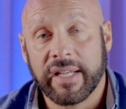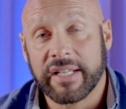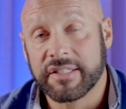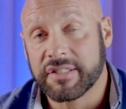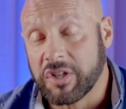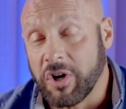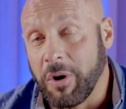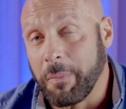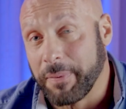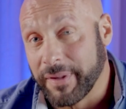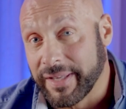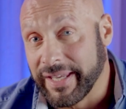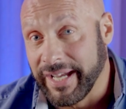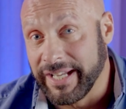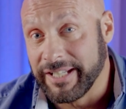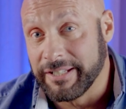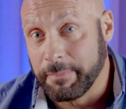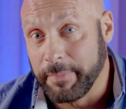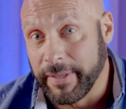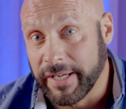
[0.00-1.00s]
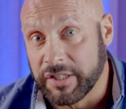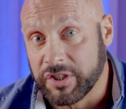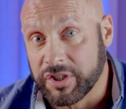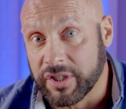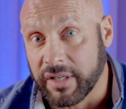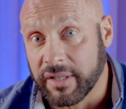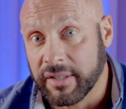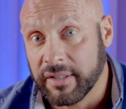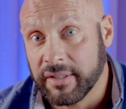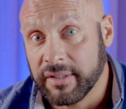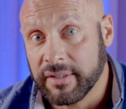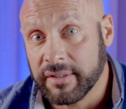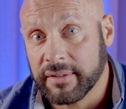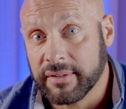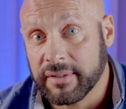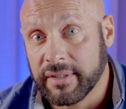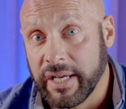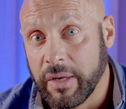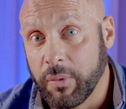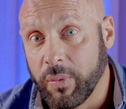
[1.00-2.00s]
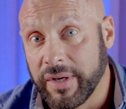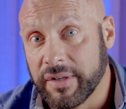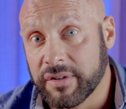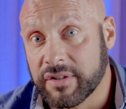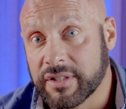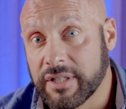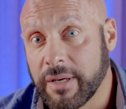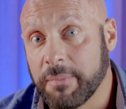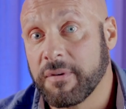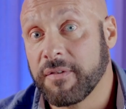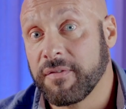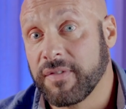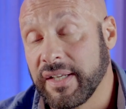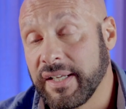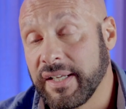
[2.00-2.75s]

It's a complicated picture. And while some of